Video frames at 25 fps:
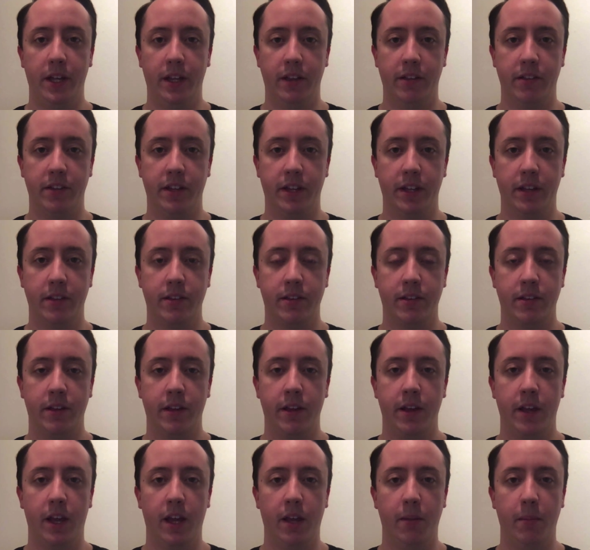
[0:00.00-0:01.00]
instance
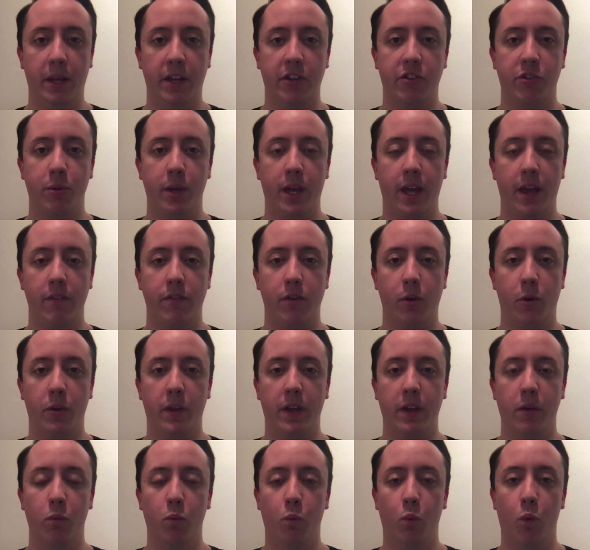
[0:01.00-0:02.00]
and make sure we have
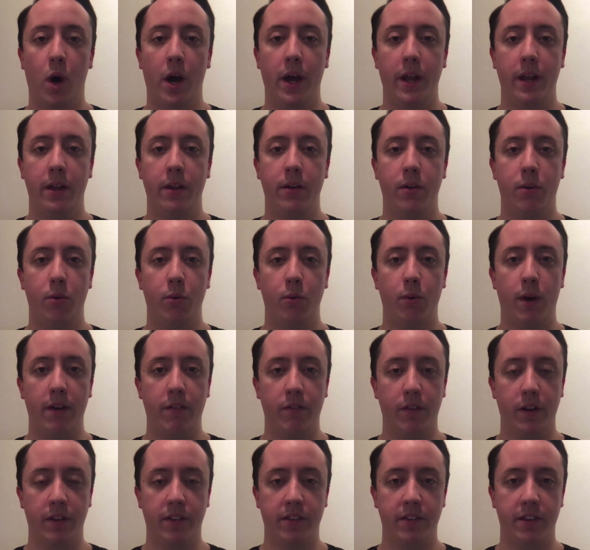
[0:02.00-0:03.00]
only one
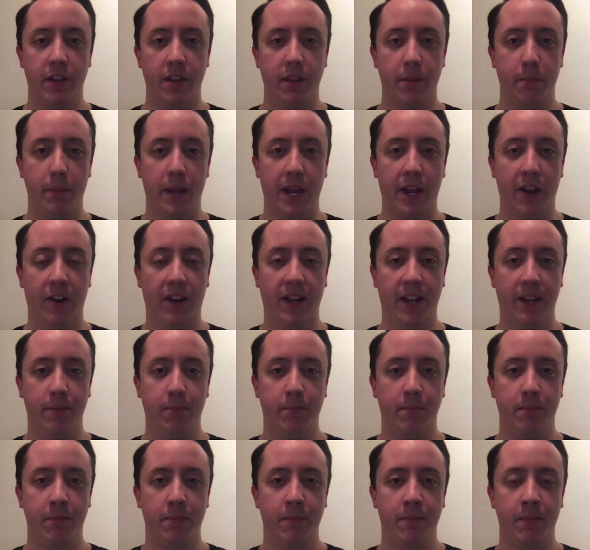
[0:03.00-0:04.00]
reference to the parent.
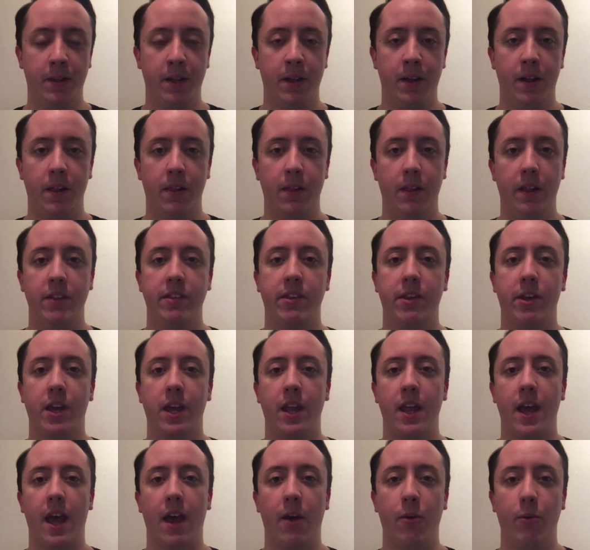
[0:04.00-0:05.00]
Let's look
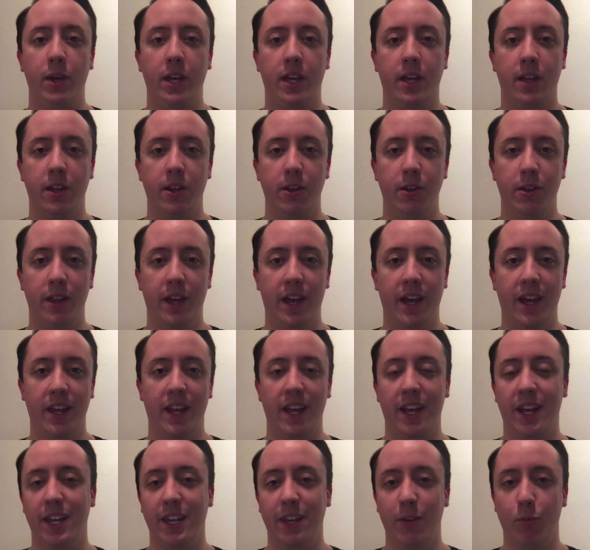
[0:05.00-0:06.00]
at how we can do
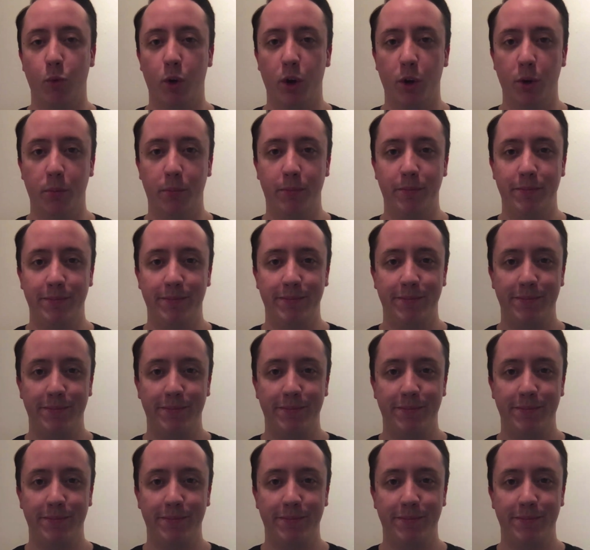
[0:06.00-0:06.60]
that in Room.